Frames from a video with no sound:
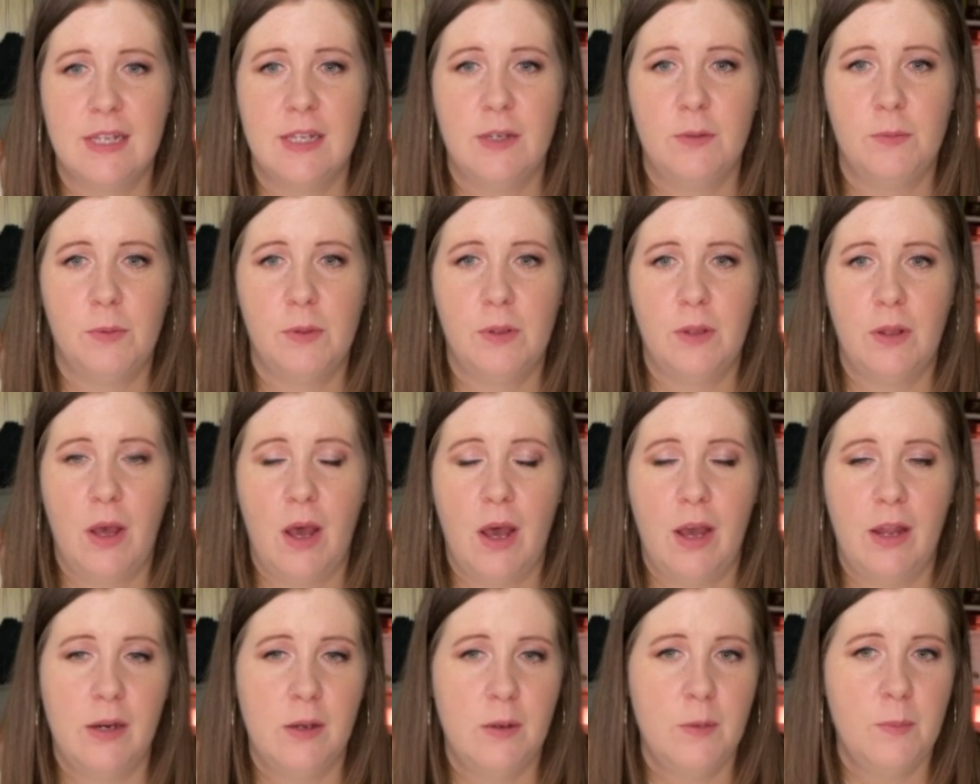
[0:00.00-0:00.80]
It will
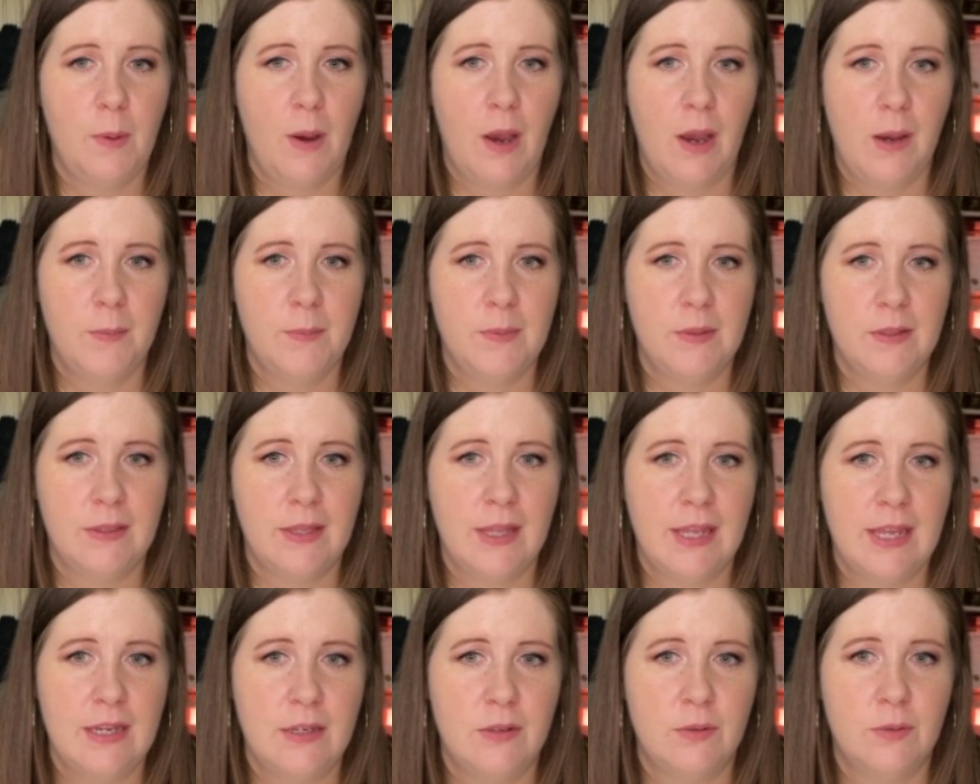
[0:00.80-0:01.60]

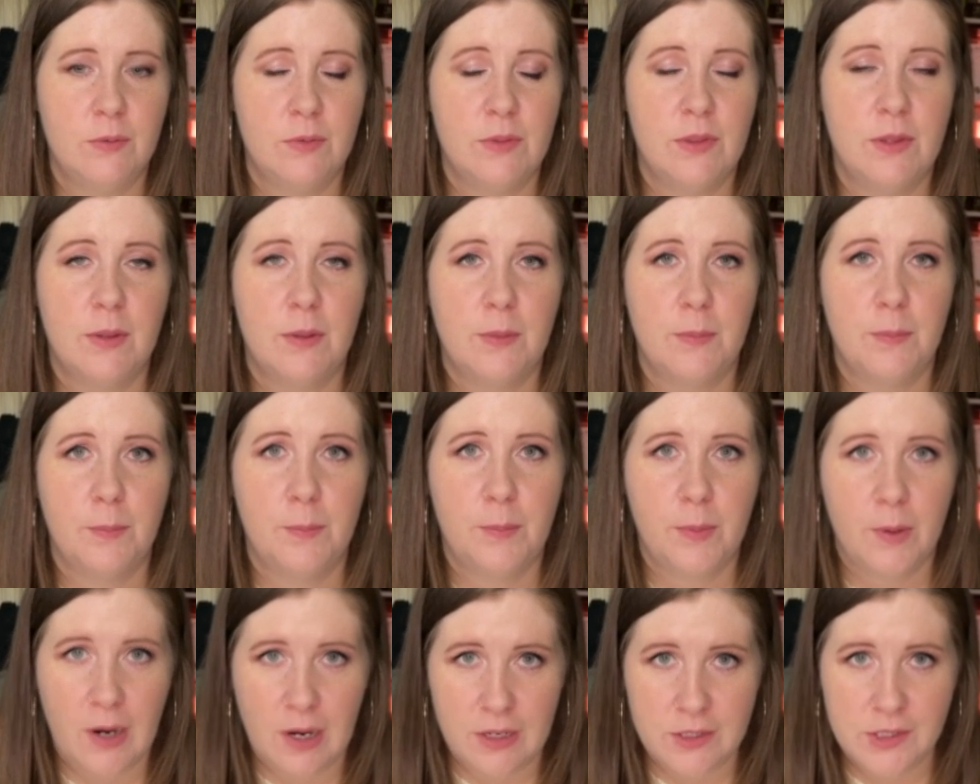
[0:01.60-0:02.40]
auto-populate the
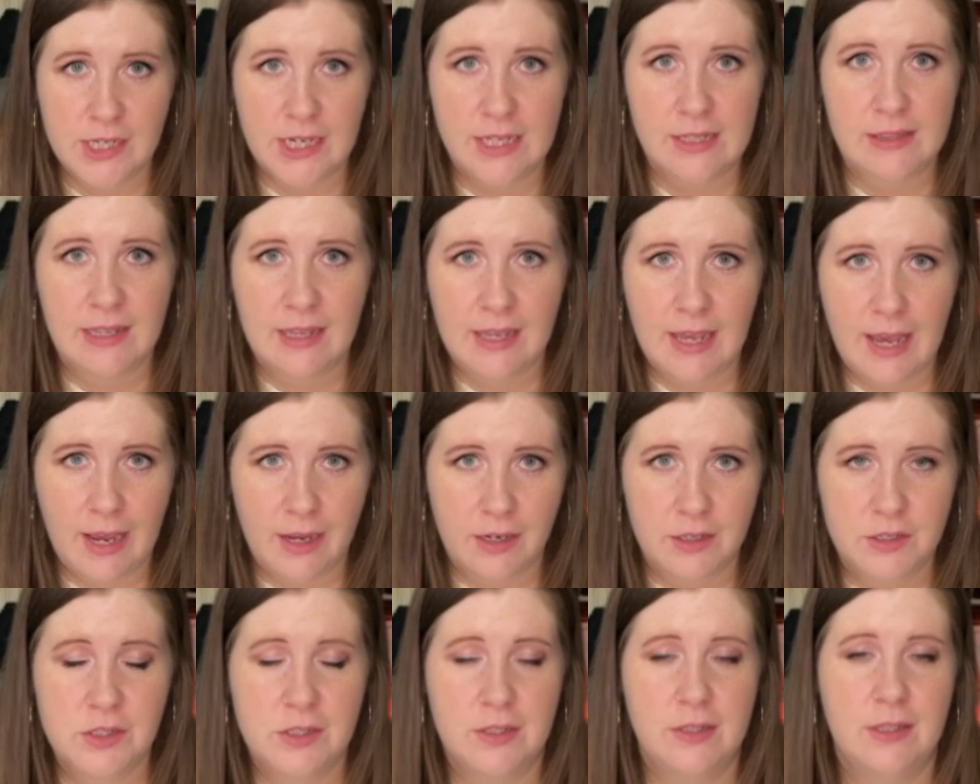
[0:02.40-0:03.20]
project they
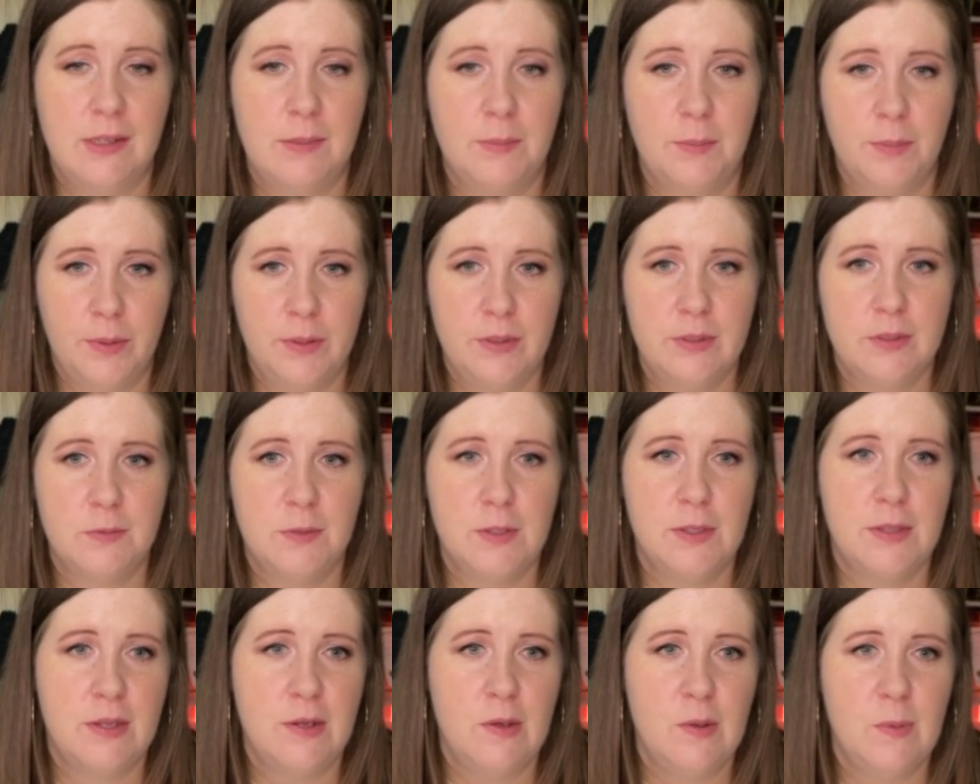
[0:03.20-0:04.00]
actually booked
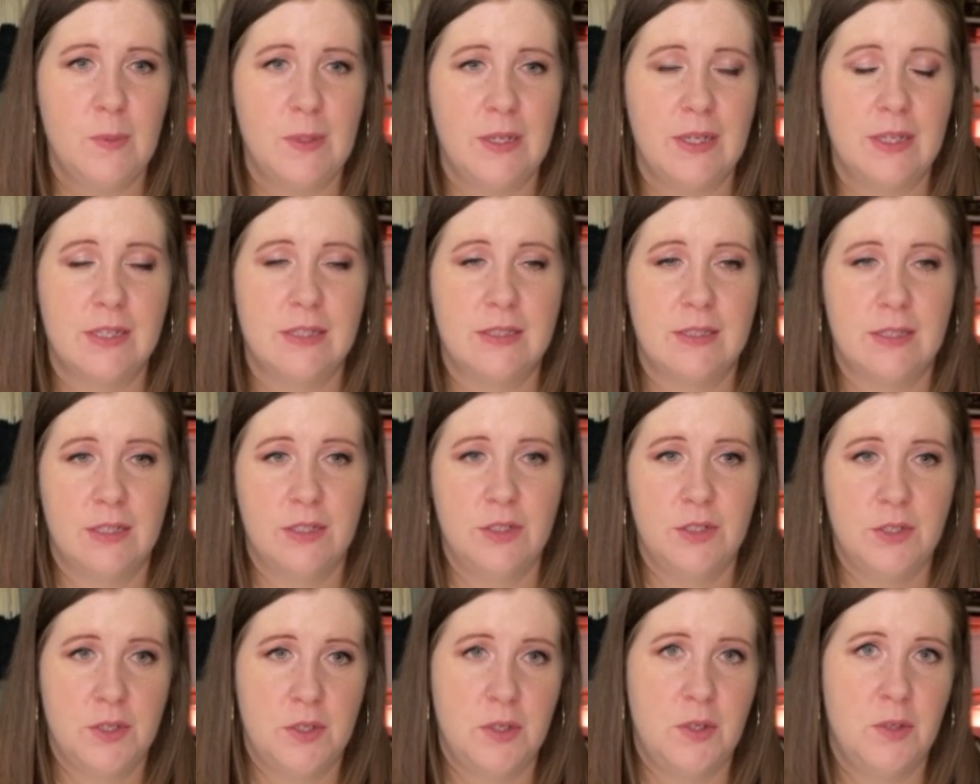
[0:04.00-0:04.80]
with you because
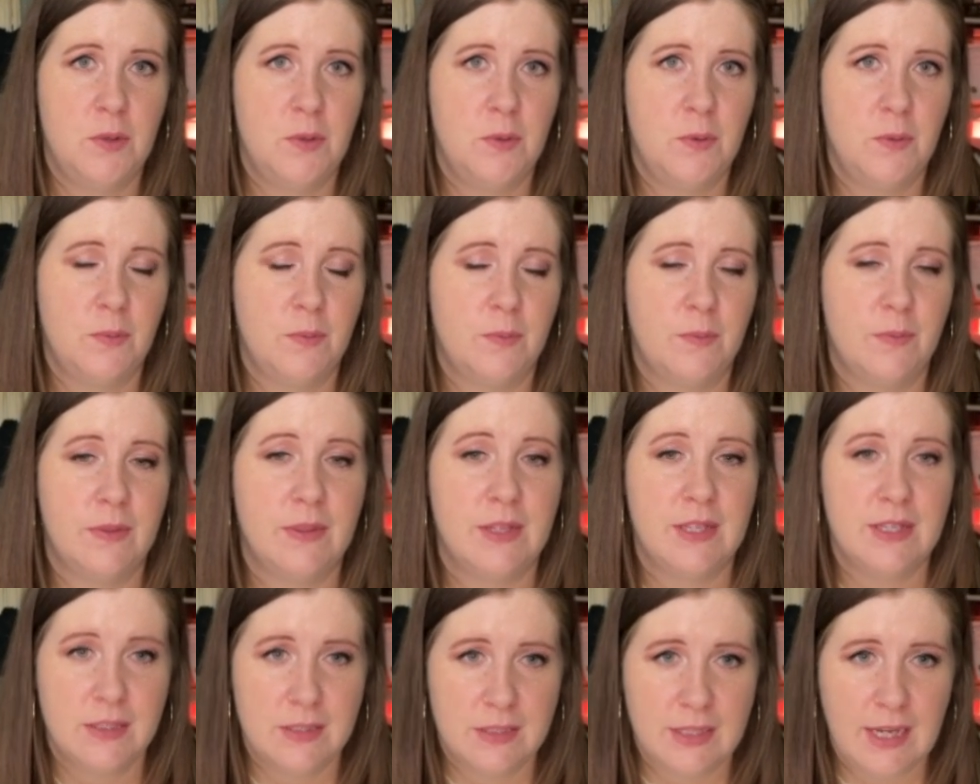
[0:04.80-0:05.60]
this
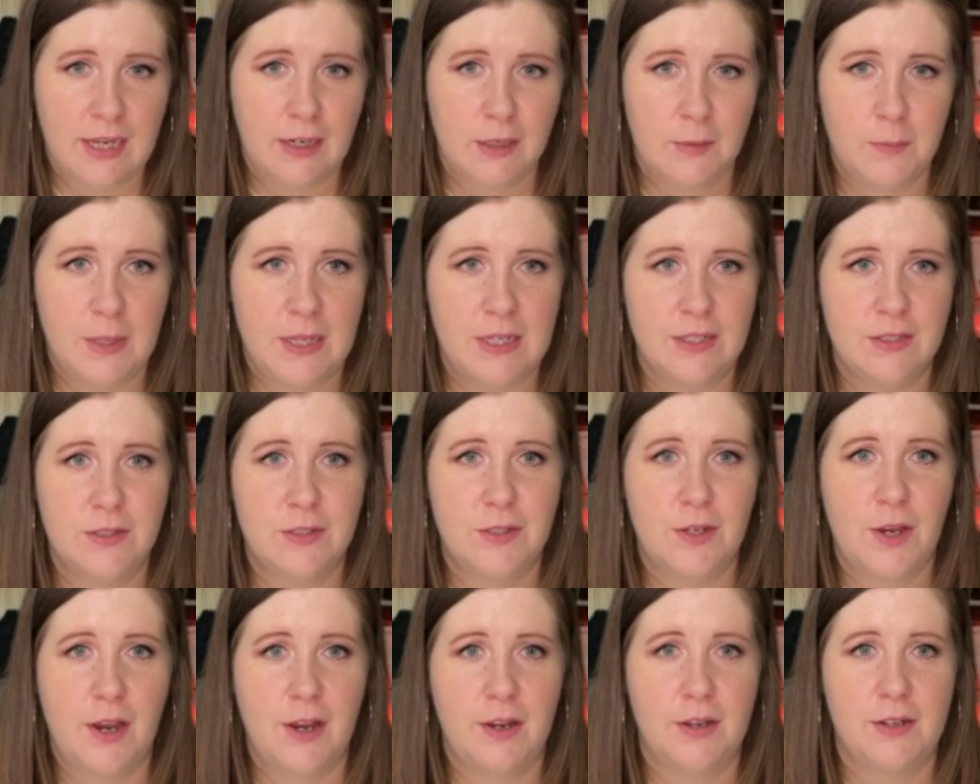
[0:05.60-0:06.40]
database
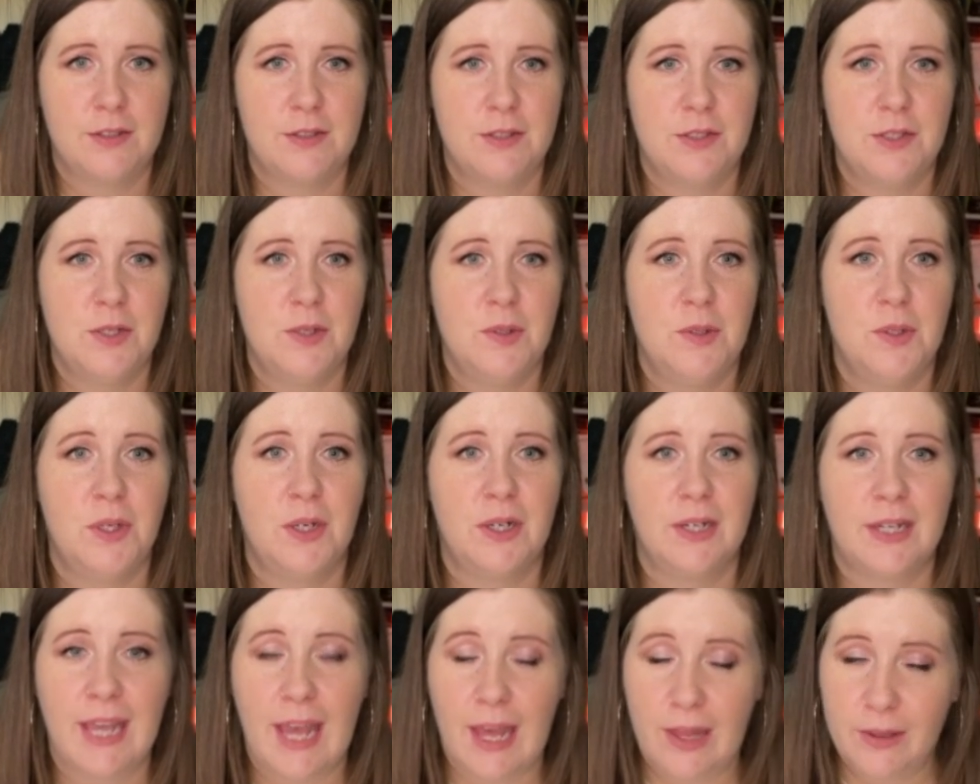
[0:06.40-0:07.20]
talks to
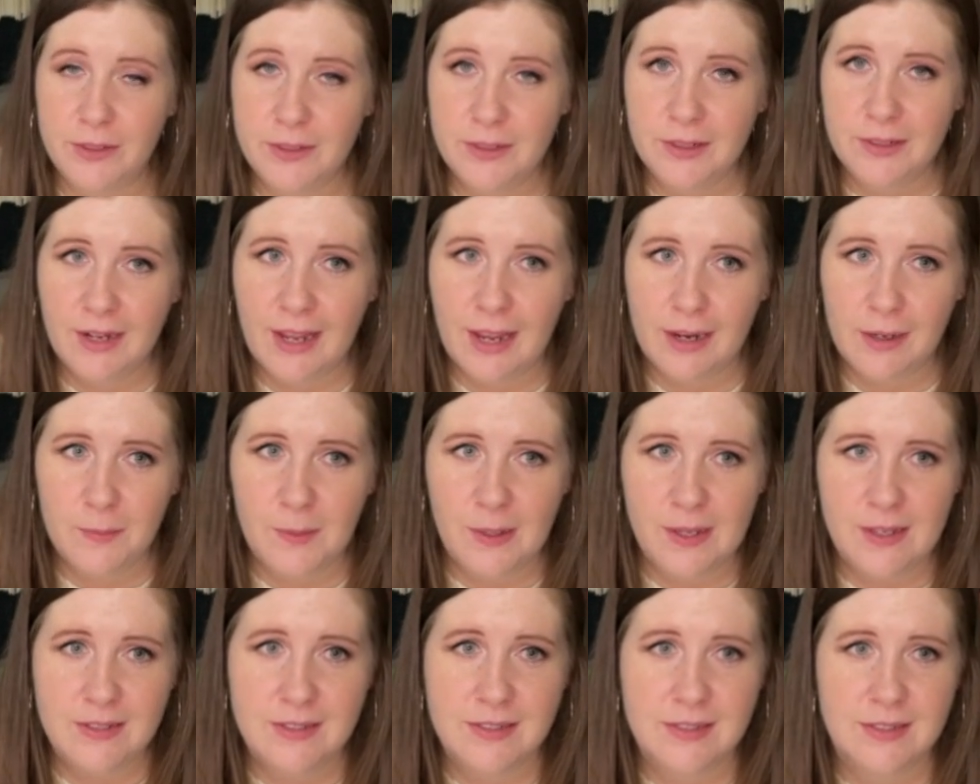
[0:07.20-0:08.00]
your calendar
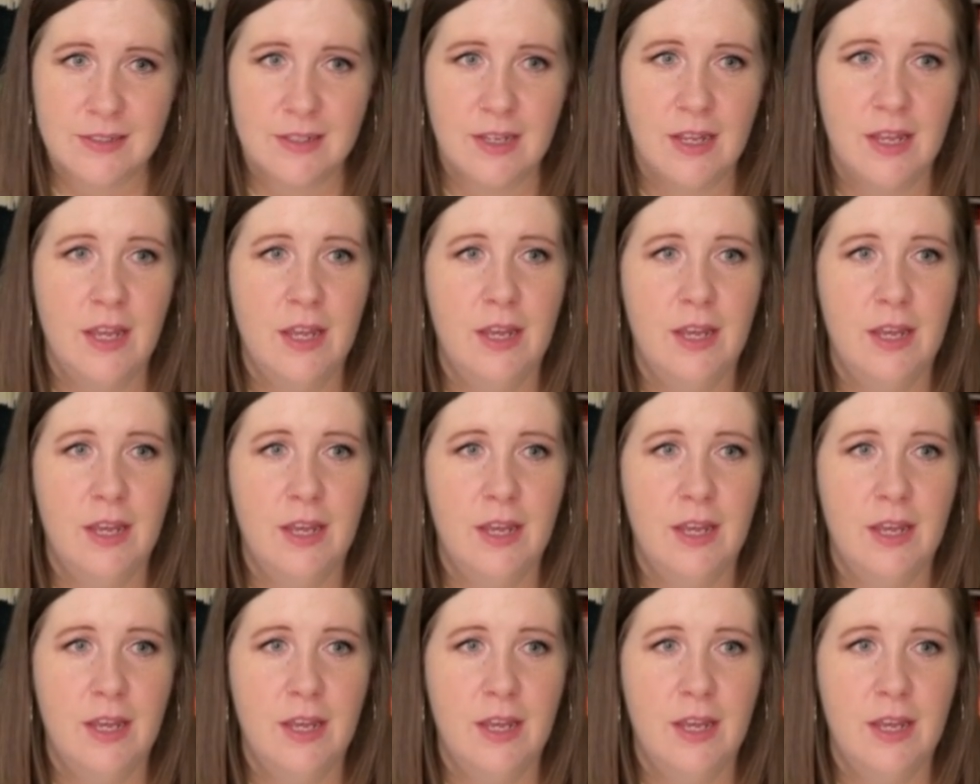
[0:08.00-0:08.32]
database.